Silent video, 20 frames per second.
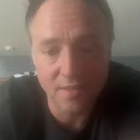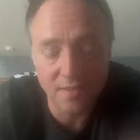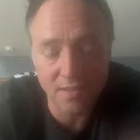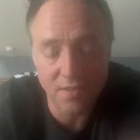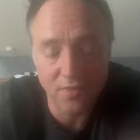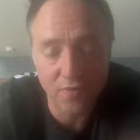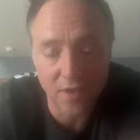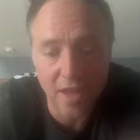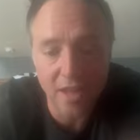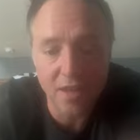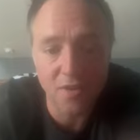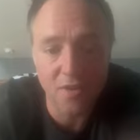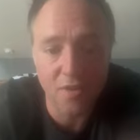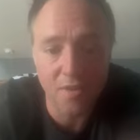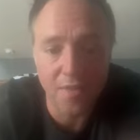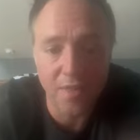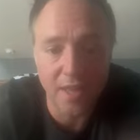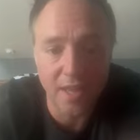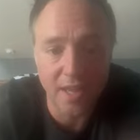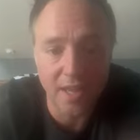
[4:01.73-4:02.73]
This
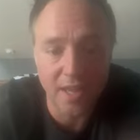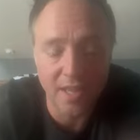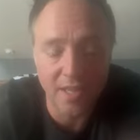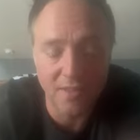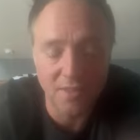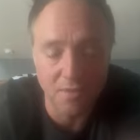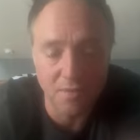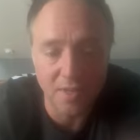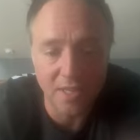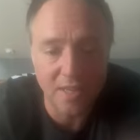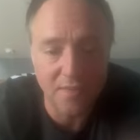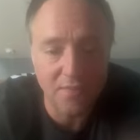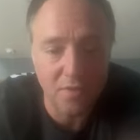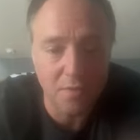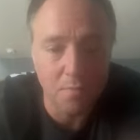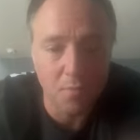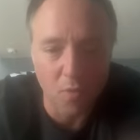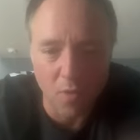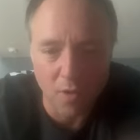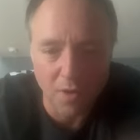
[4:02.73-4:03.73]
fentanyl thing, it's an
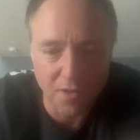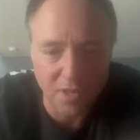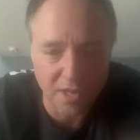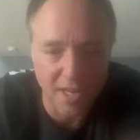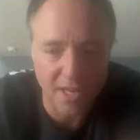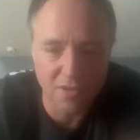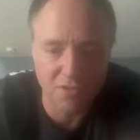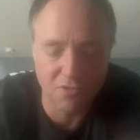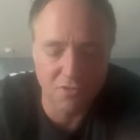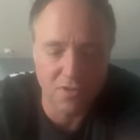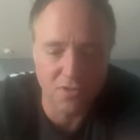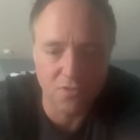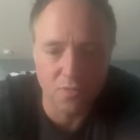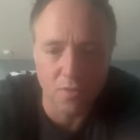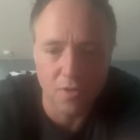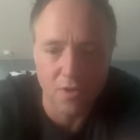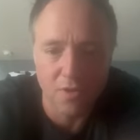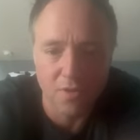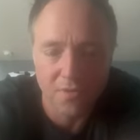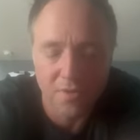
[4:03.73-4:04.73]
even more dangerous
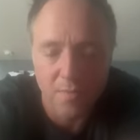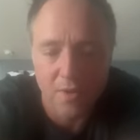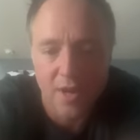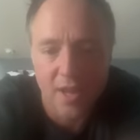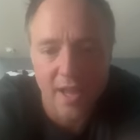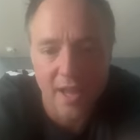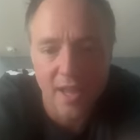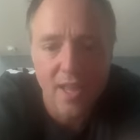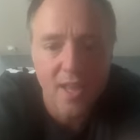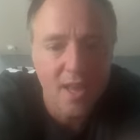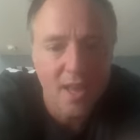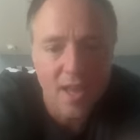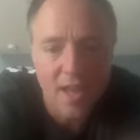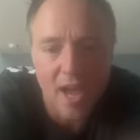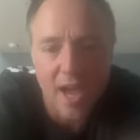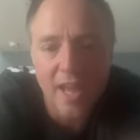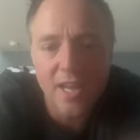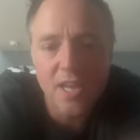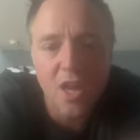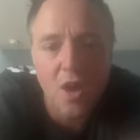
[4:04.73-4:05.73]
world than what
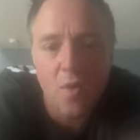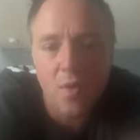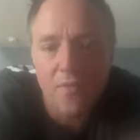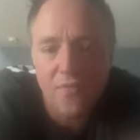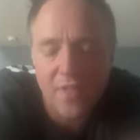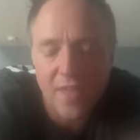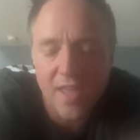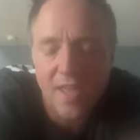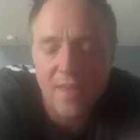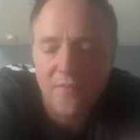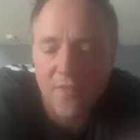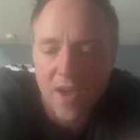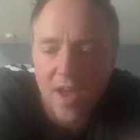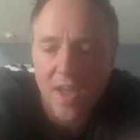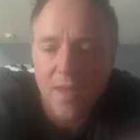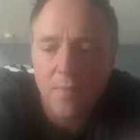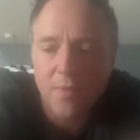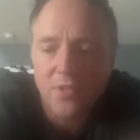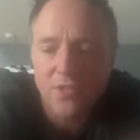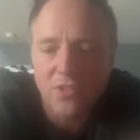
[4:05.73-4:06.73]
I know if
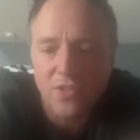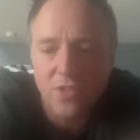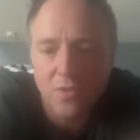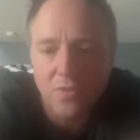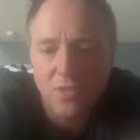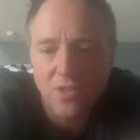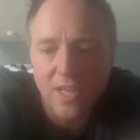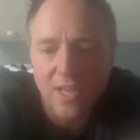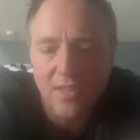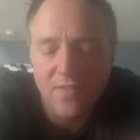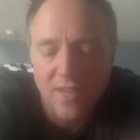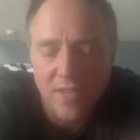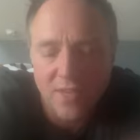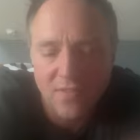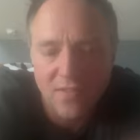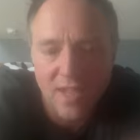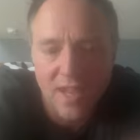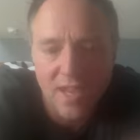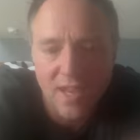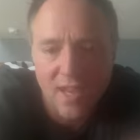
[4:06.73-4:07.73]
I was using in
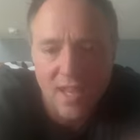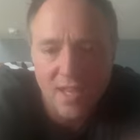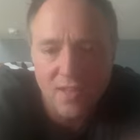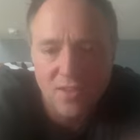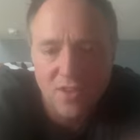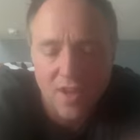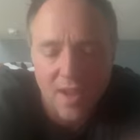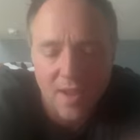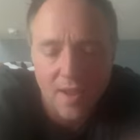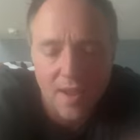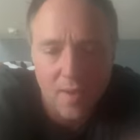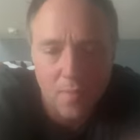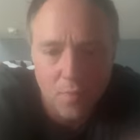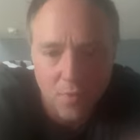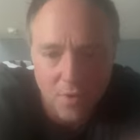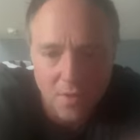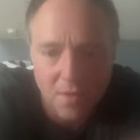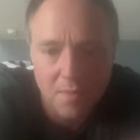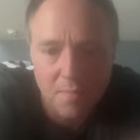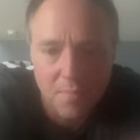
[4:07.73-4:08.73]
this day and age, I
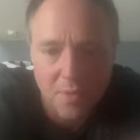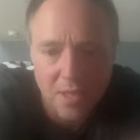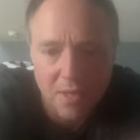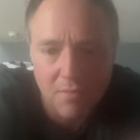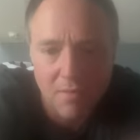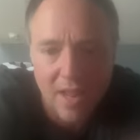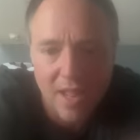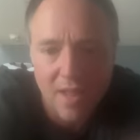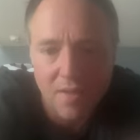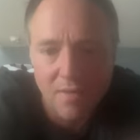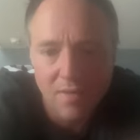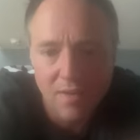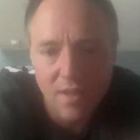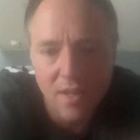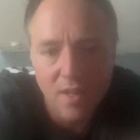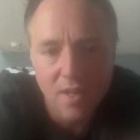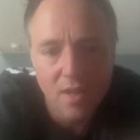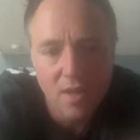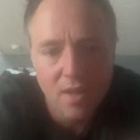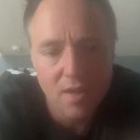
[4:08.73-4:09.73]
wouldn't be around.
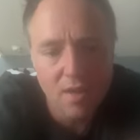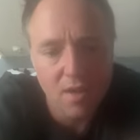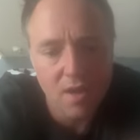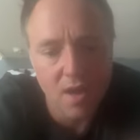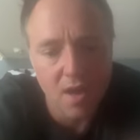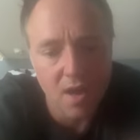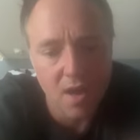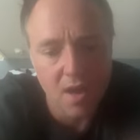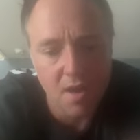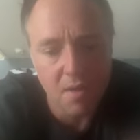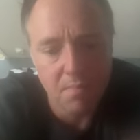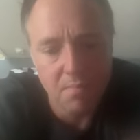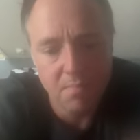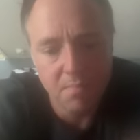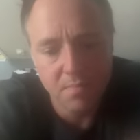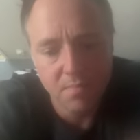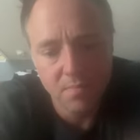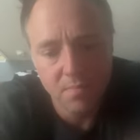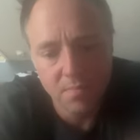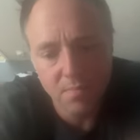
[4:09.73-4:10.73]

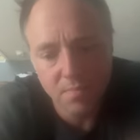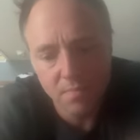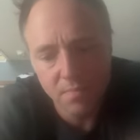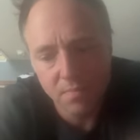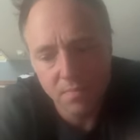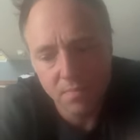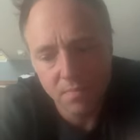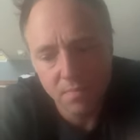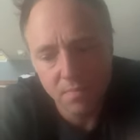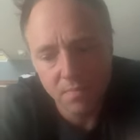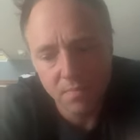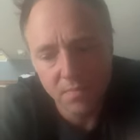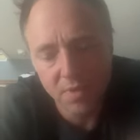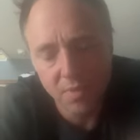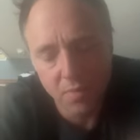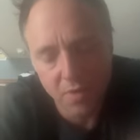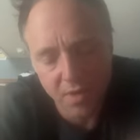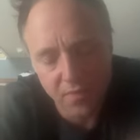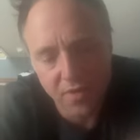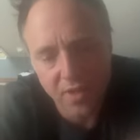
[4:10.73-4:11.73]

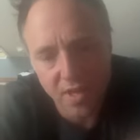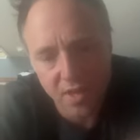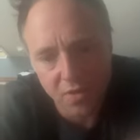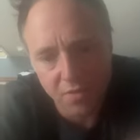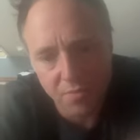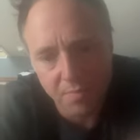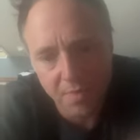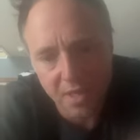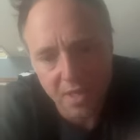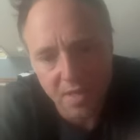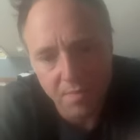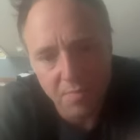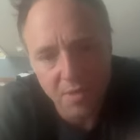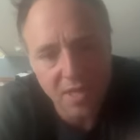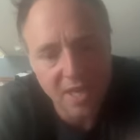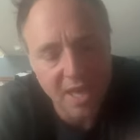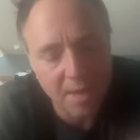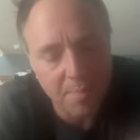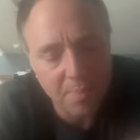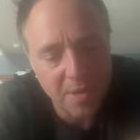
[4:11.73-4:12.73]
It would have killed me. But
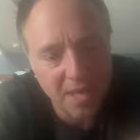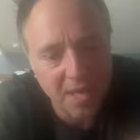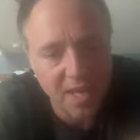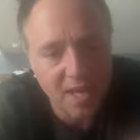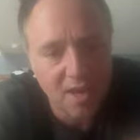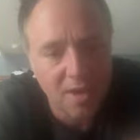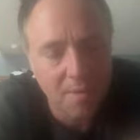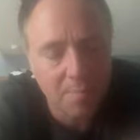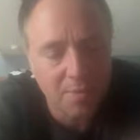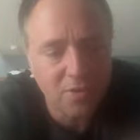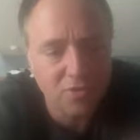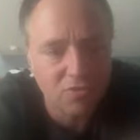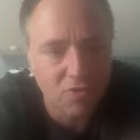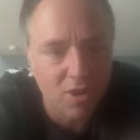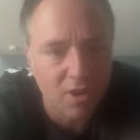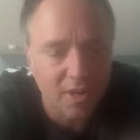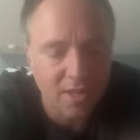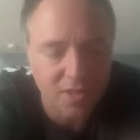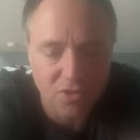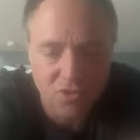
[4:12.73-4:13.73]
yeah, picking up a
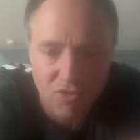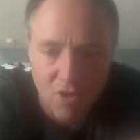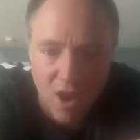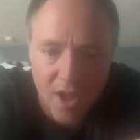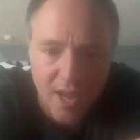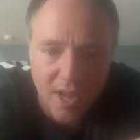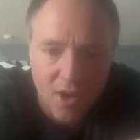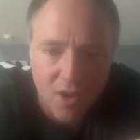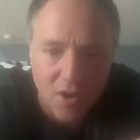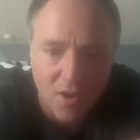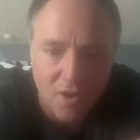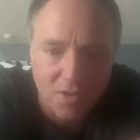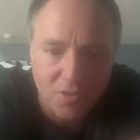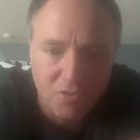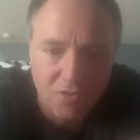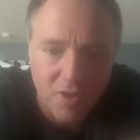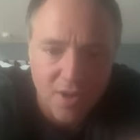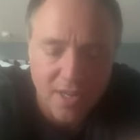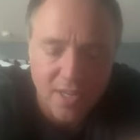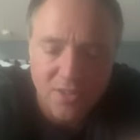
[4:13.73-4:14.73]
drug and trying a hard
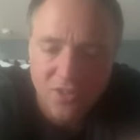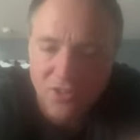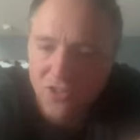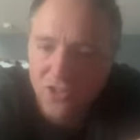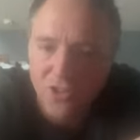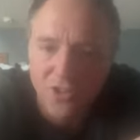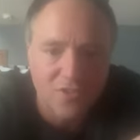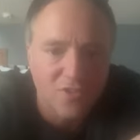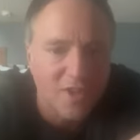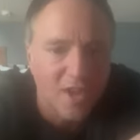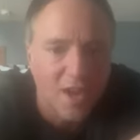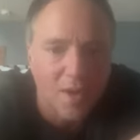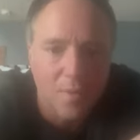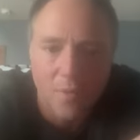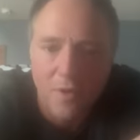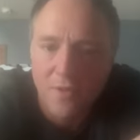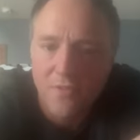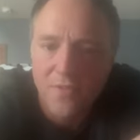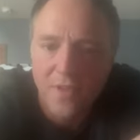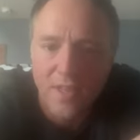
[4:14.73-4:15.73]
drug, it's just not
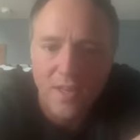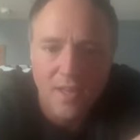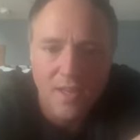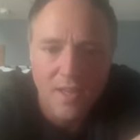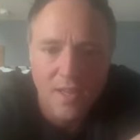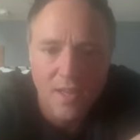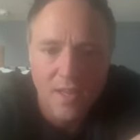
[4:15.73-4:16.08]
worth it.